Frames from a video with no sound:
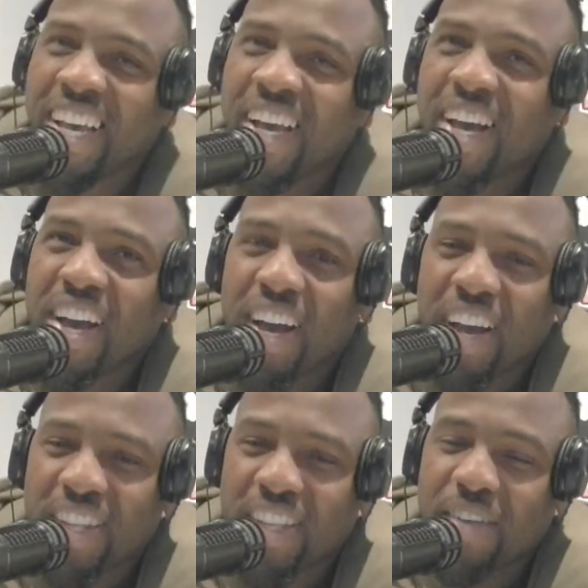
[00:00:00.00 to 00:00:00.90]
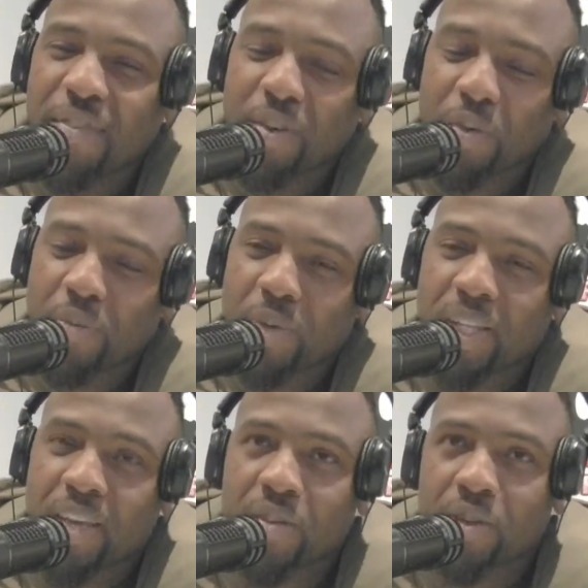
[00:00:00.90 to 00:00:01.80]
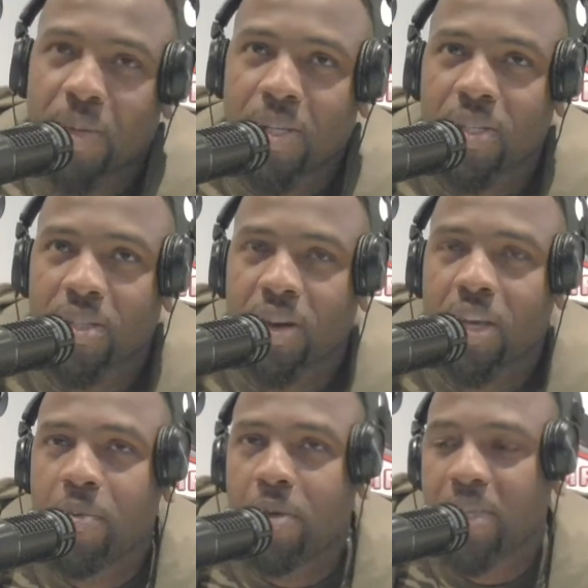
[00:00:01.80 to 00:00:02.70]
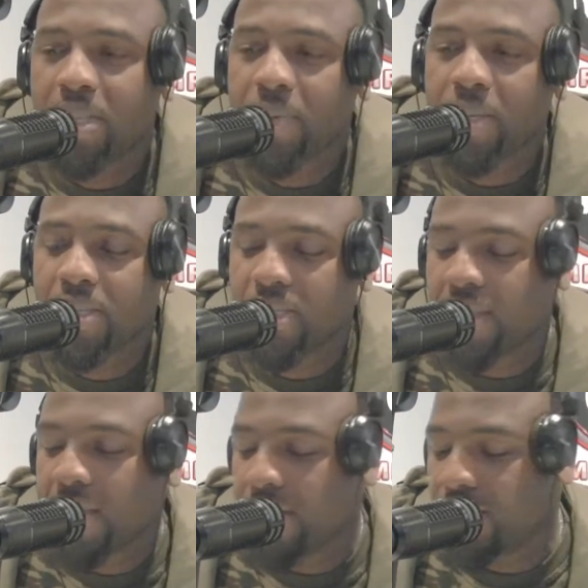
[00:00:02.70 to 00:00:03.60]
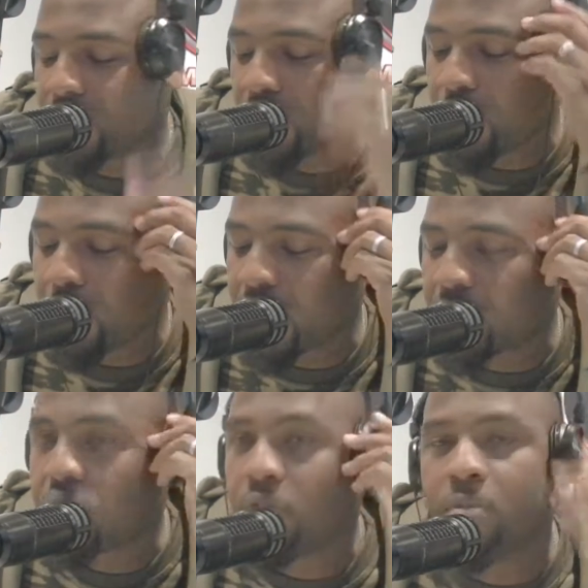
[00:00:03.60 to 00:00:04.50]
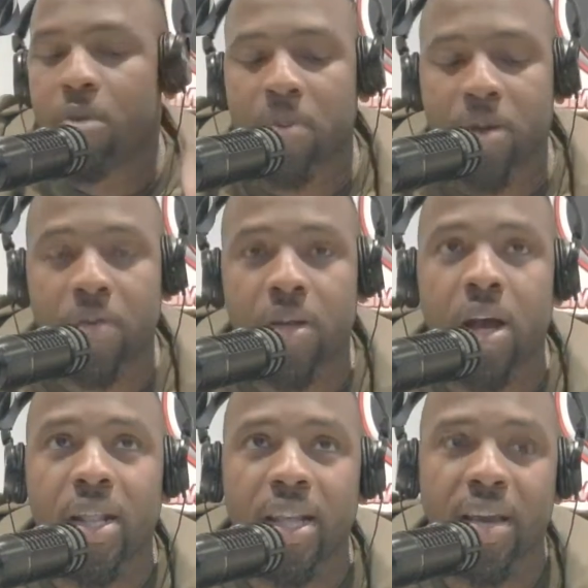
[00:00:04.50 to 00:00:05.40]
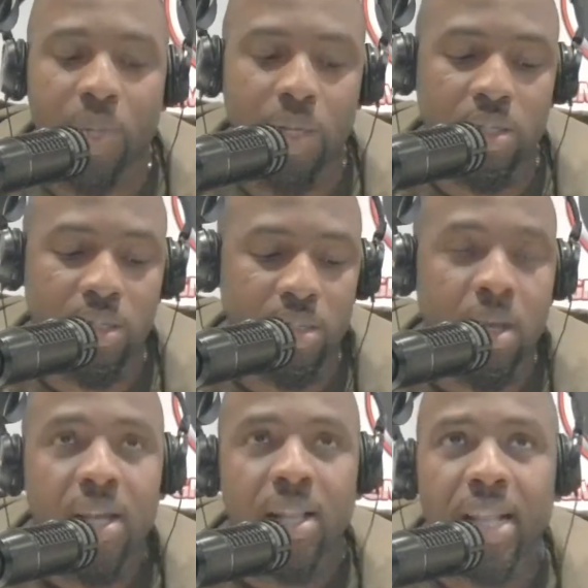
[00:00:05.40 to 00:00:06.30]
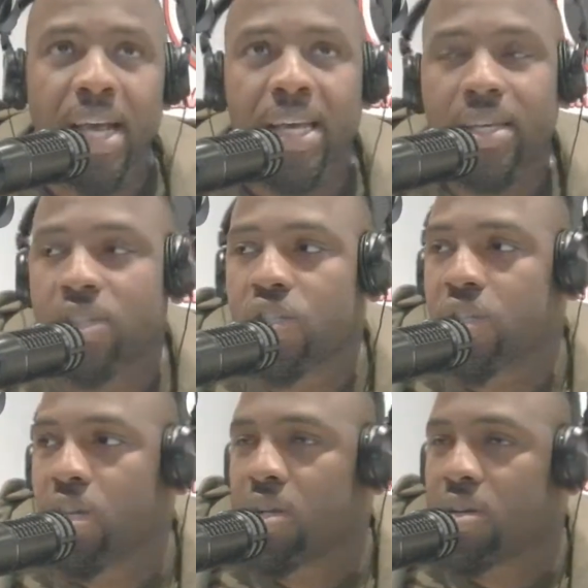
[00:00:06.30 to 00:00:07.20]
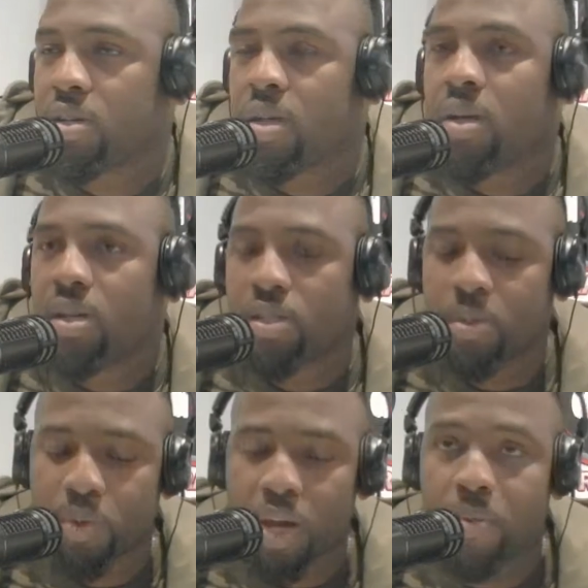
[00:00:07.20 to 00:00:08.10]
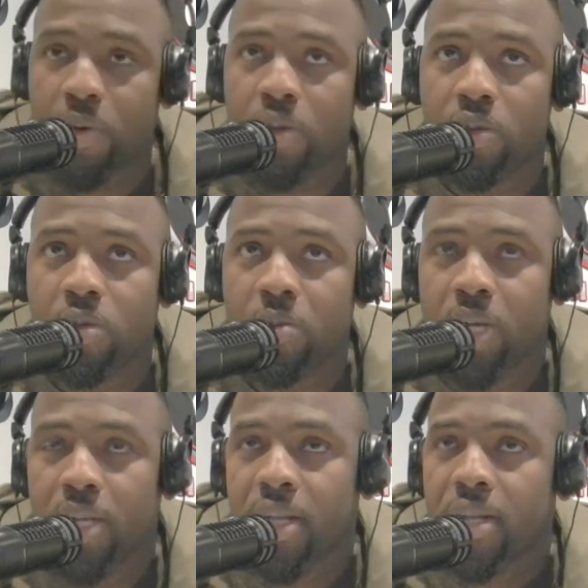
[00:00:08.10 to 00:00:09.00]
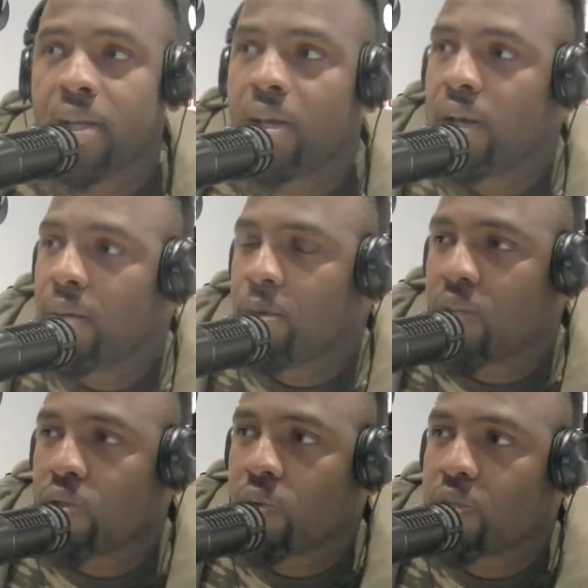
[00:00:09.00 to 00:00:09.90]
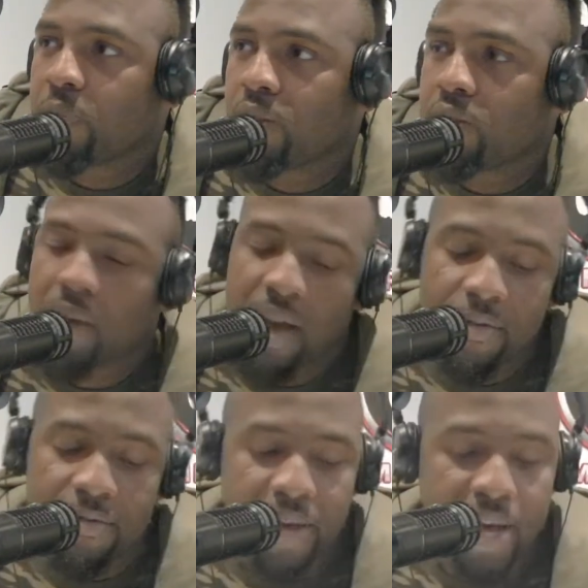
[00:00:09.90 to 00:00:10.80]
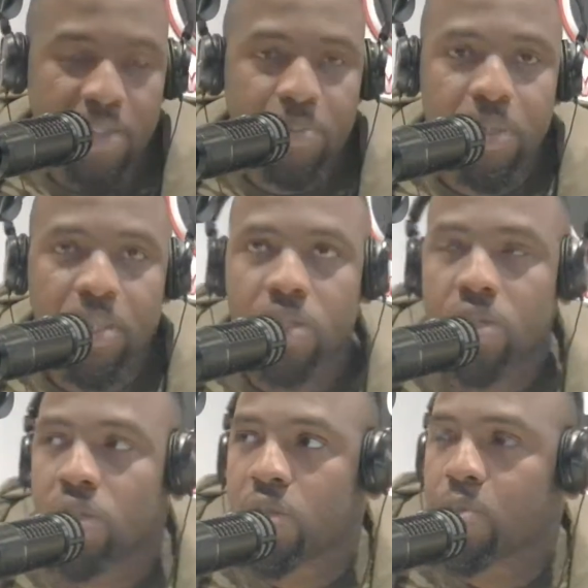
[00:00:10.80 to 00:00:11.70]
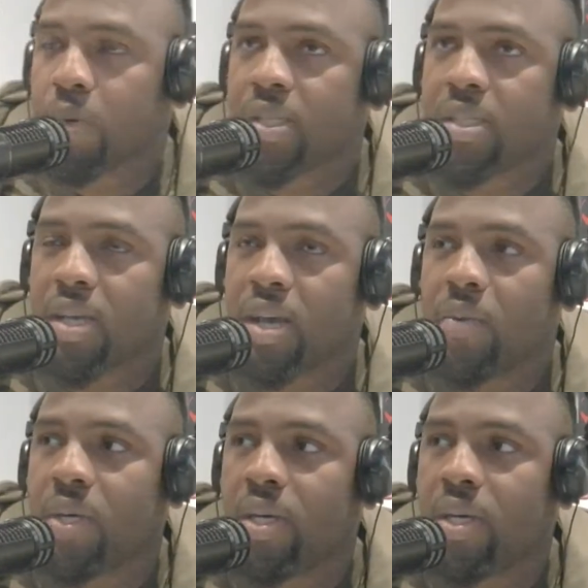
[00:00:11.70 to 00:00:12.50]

okay then. Definitely respect. Thank you very much. Okay, people, keep and stay. This is the open and Live Show. If you remember, if you're online with us, like, share, subscribe to our YouTube channel. Remember, the show is sponsored by Vast Prints, Shush Prints, and we are